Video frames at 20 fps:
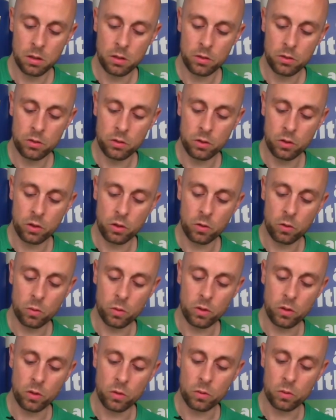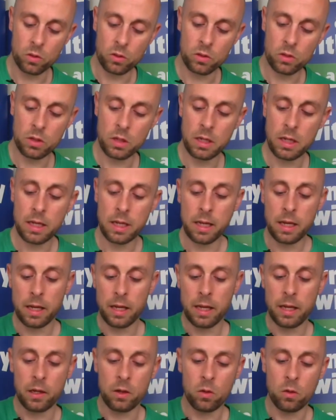circle with those ones.
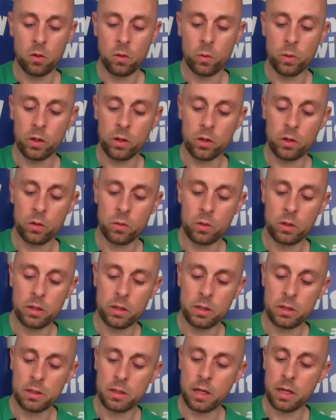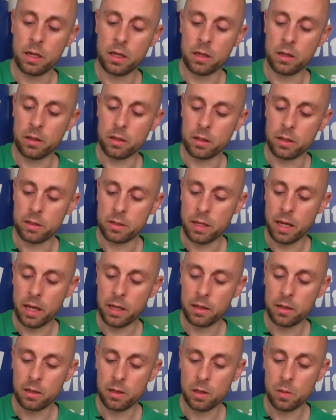And all we're going to do is take the
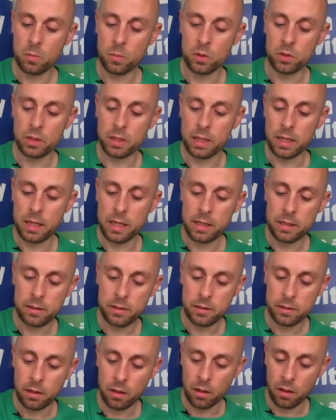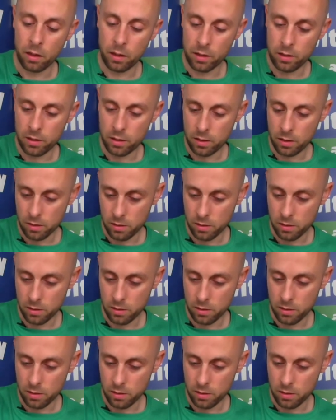tan and put it inside